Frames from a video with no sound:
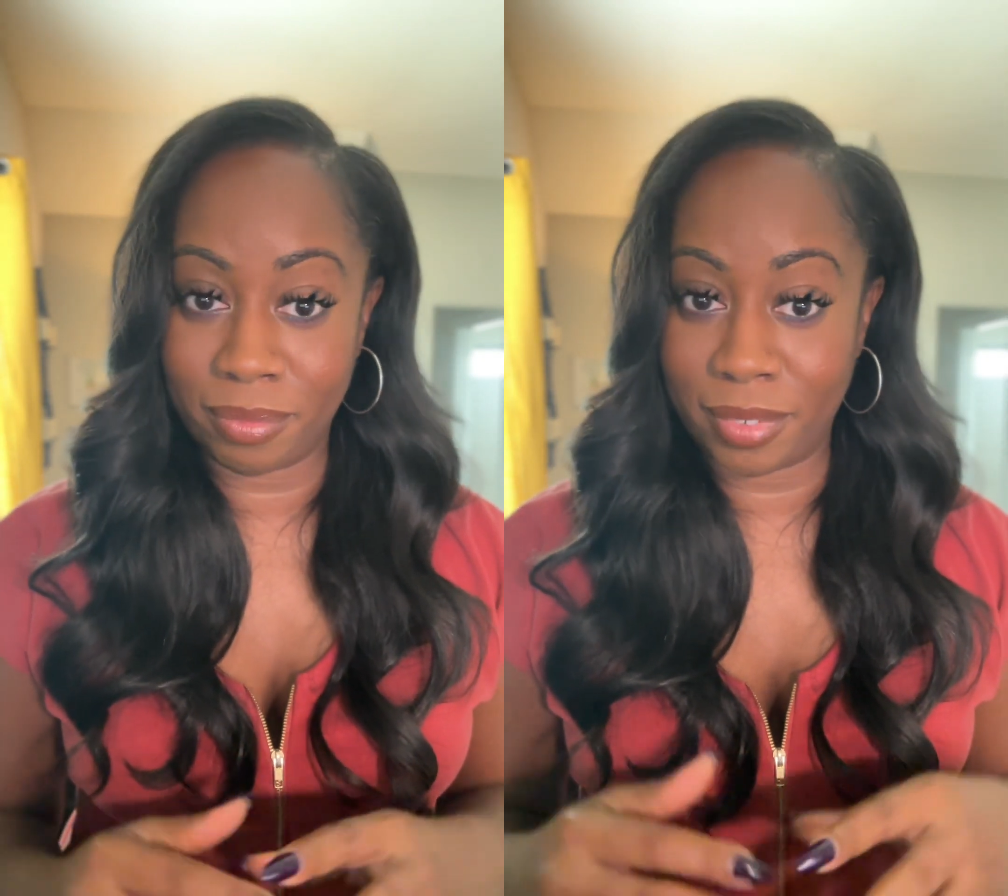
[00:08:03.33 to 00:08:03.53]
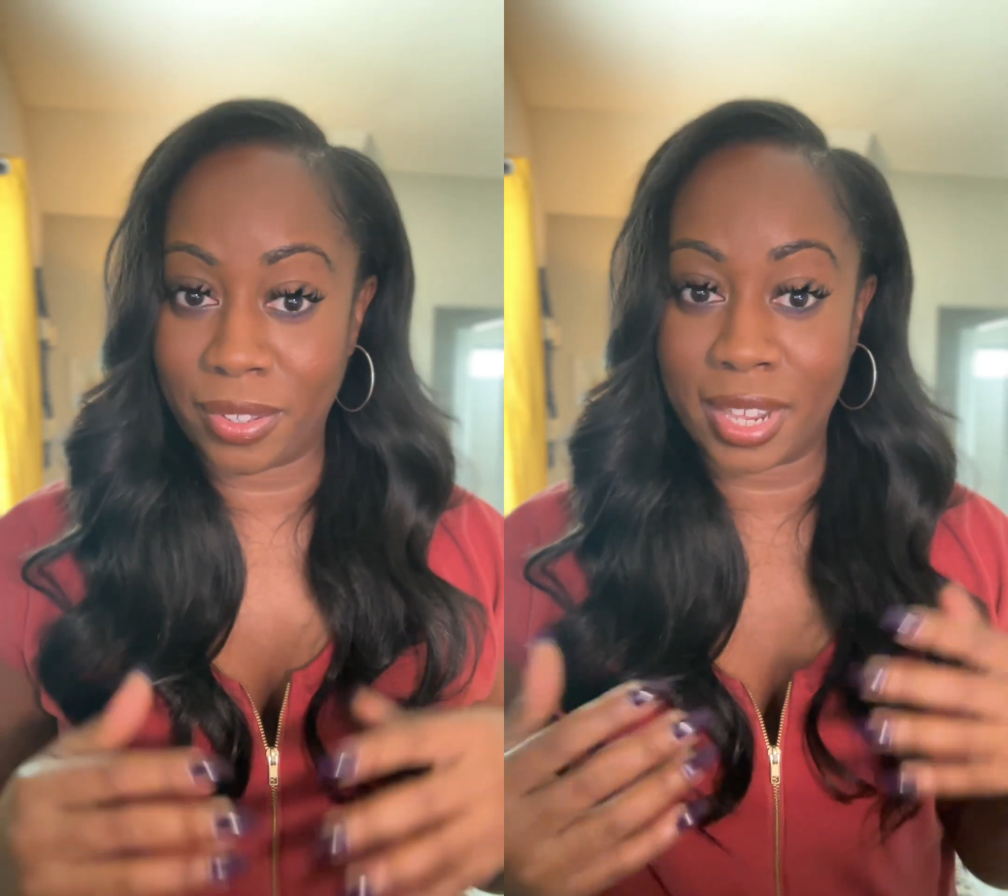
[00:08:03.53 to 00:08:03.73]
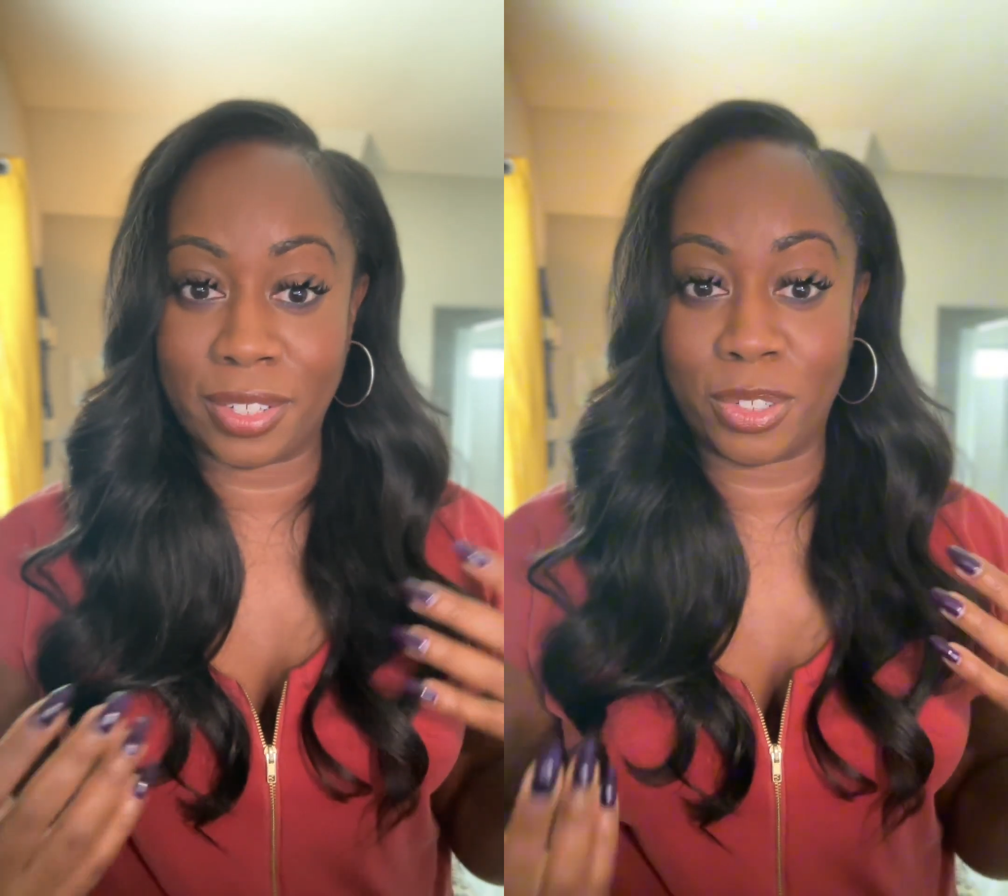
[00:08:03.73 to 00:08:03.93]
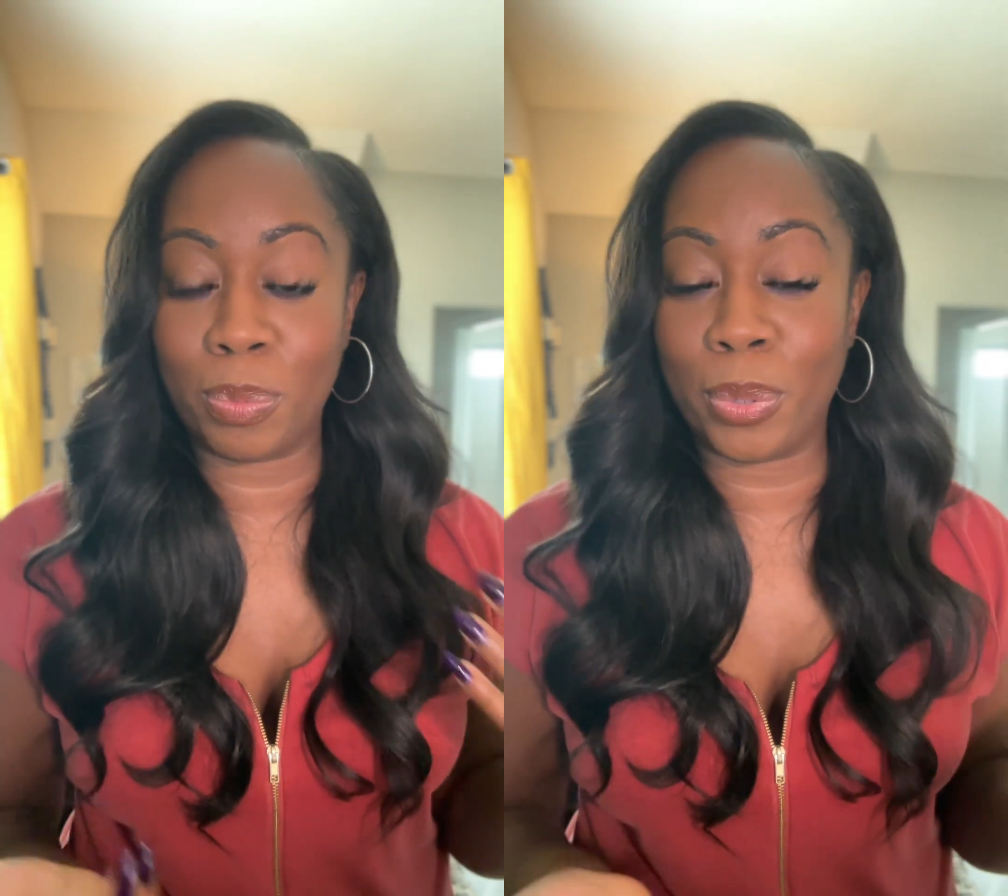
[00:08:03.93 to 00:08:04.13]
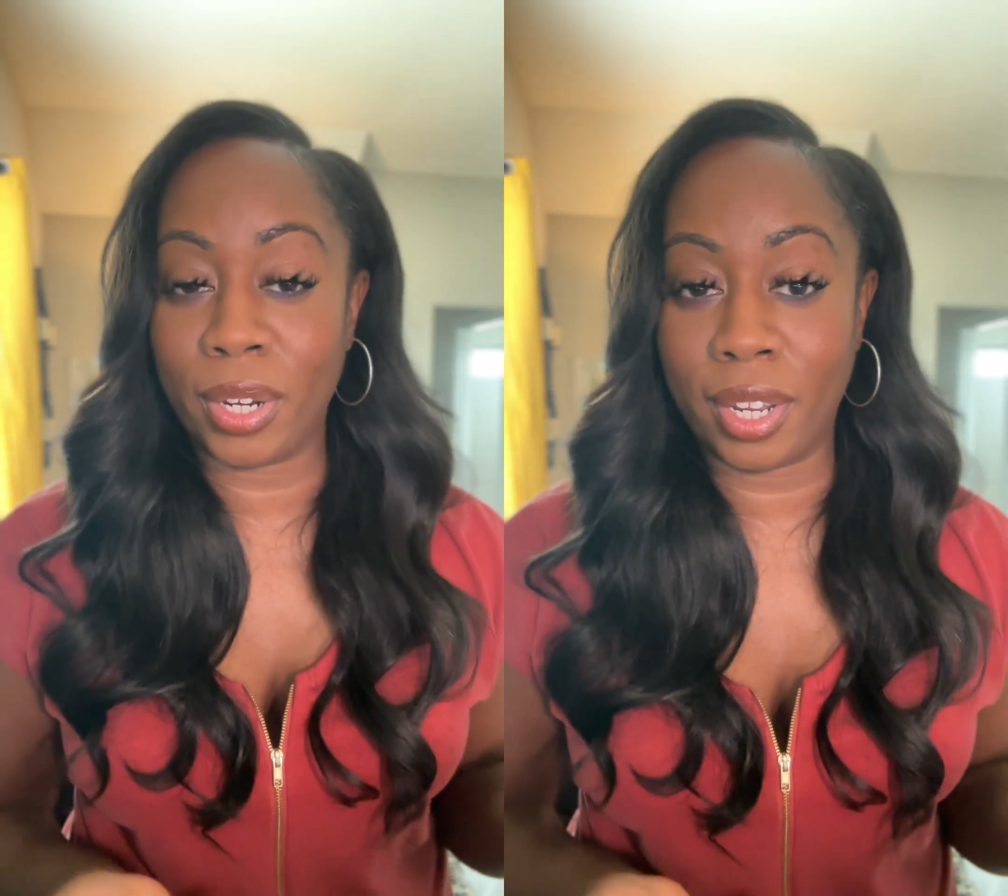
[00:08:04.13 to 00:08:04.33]
whether that's
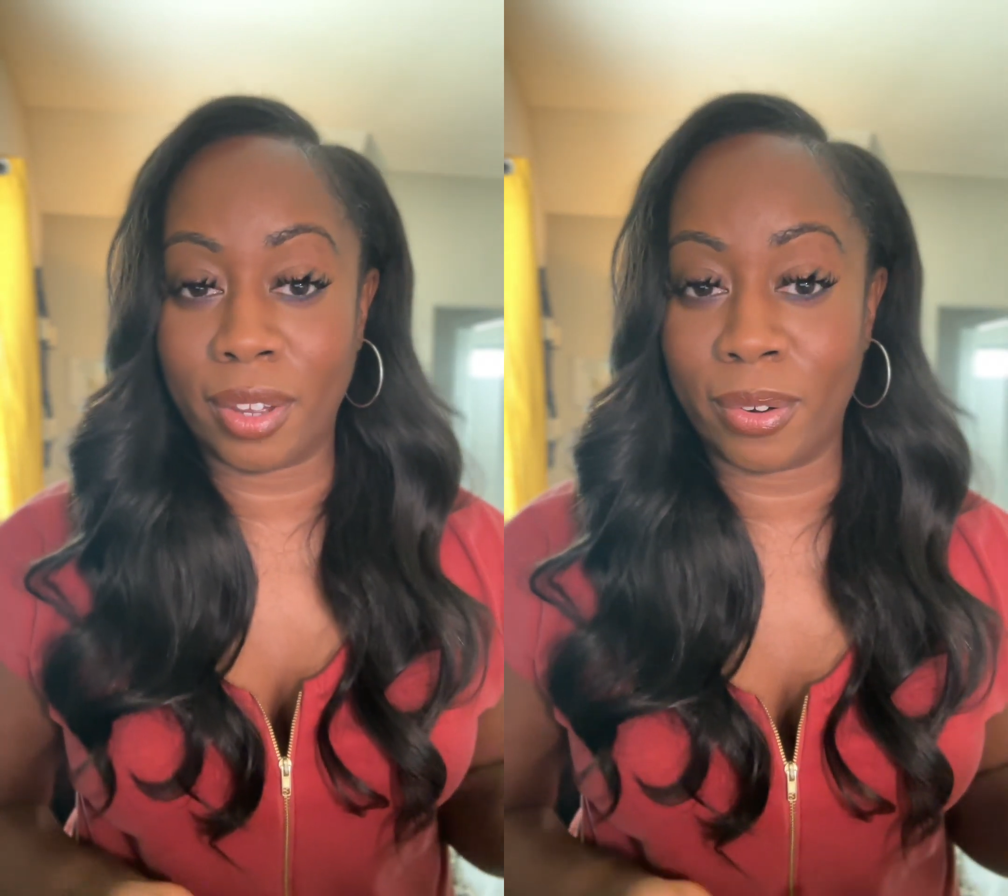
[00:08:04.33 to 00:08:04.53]
just putting it